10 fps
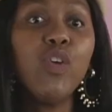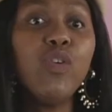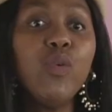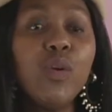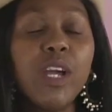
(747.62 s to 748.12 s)

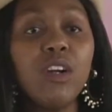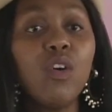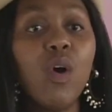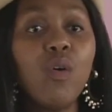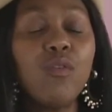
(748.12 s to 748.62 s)
you can
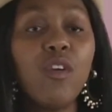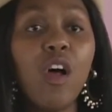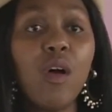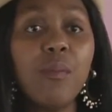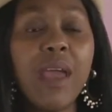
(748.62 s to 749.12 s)
go
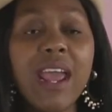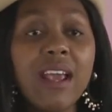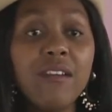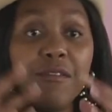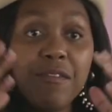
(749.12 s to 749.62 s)
from
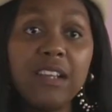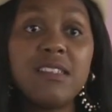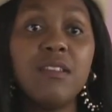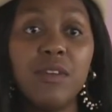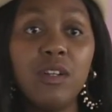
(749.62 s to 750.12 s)
a
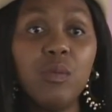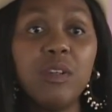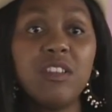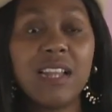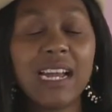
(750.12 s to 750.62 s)
festival,
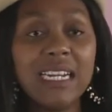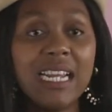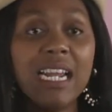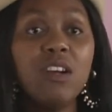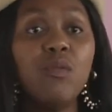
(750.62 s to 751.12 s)
which is like an
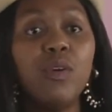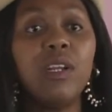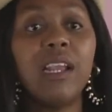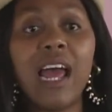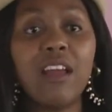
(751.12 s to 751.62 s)
in
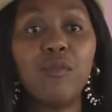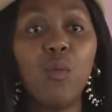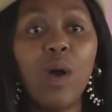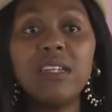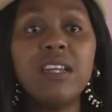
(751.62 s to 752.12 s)
real life
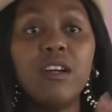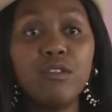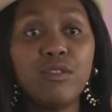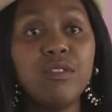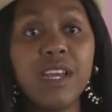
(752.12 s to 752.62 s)
1 day or
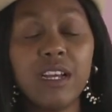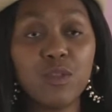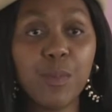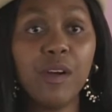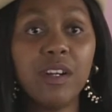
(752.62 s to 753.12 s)
2 day
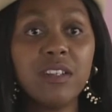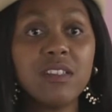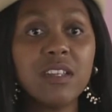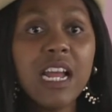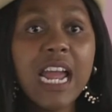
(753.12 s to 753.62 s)

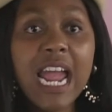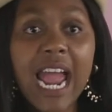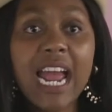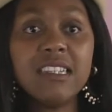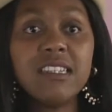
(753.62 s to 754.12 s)
experience,
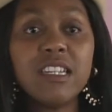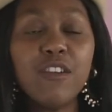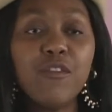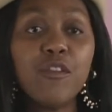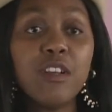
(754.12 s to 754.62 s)
and
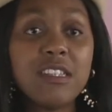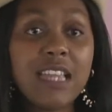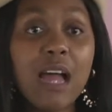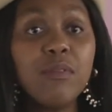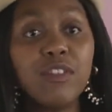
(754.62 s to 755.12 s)
if you've
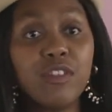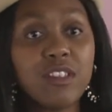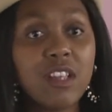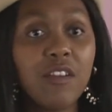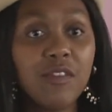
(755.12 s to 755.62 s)
established
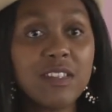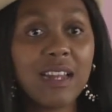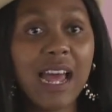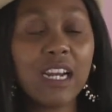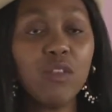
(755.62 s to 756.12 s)
yourself
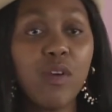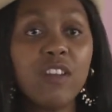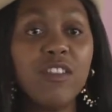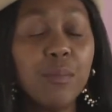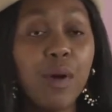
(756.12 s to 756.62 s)
as like a
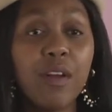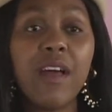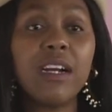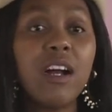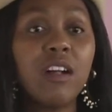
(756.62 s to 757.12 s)
relevant part of
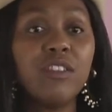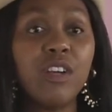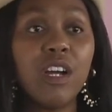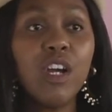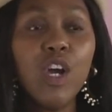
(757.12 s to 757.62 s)
that
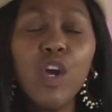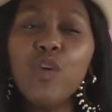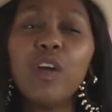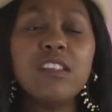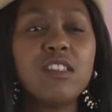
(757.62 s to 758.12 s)
culture,
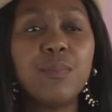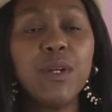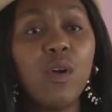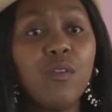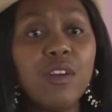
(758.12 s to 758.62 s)
you can
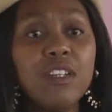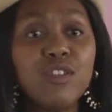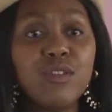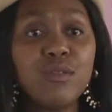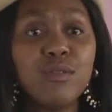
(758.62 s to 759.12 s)
spin off
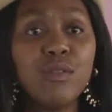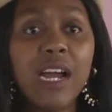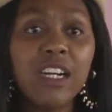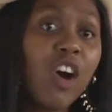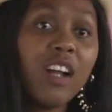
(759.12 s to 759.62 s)
into
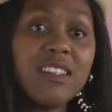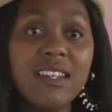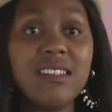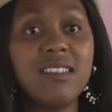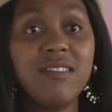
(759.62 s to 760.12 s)
a
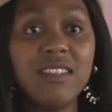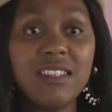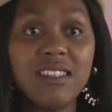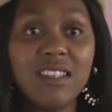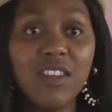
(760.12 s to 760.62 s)
content
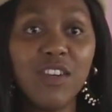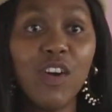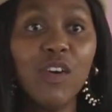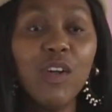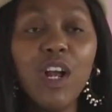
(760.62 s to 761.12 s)
series.
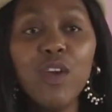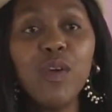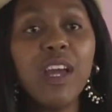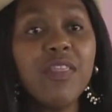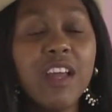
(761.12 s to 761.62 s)

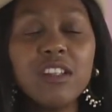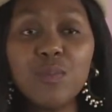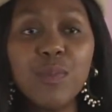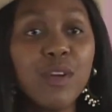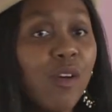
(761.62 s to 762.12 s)
You can then
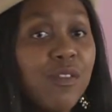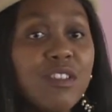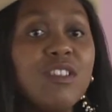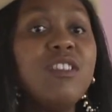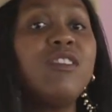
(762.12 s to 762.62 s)
spin off
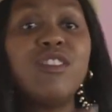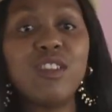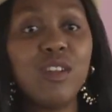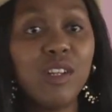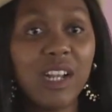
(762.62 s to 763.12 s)
into
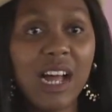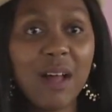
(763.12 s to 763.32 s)
digital